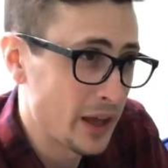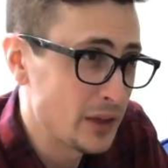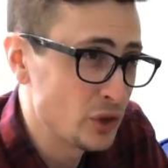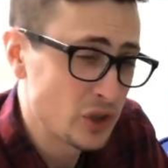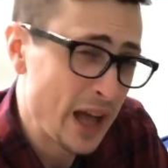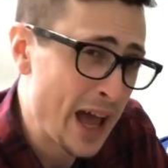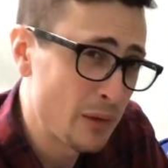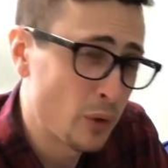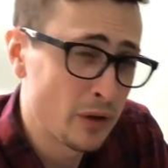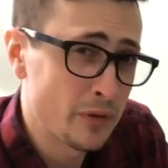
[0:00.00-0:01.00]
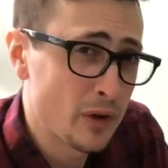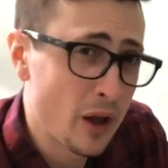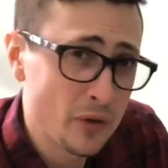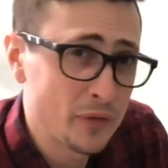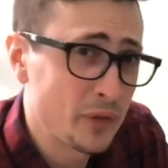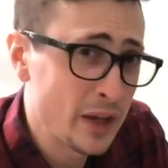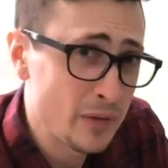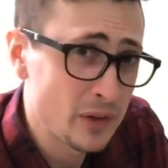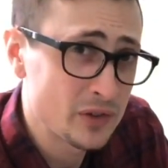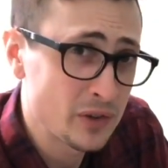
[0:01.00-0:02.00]
you should add one of their other
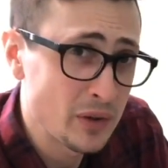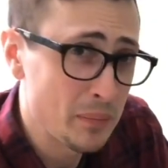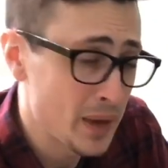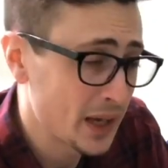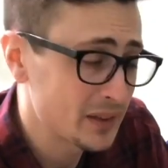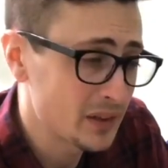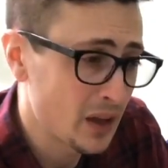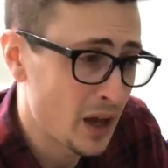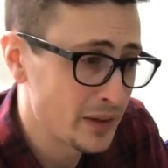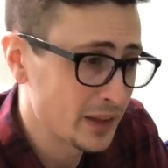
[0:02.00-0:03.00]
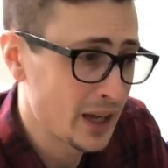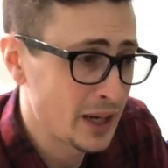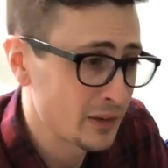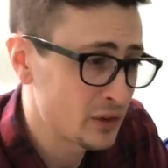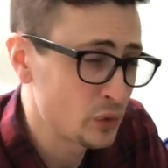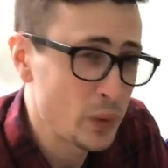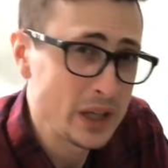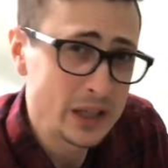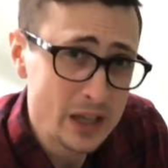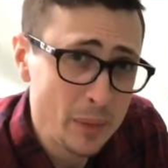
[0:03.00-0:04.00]
flavors to the mix to kind of
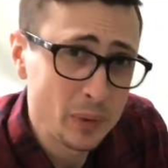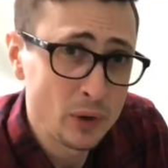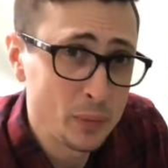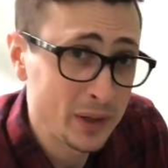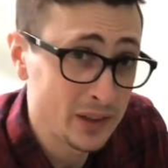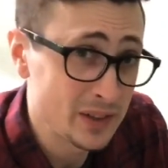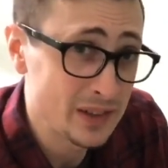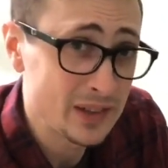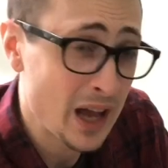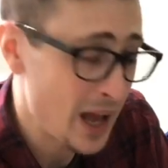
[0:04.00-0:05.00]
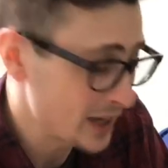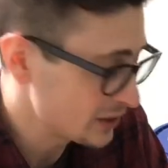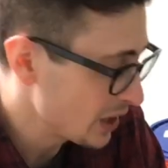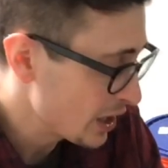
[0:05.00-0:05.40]
sweeten it up a little bit, because these guys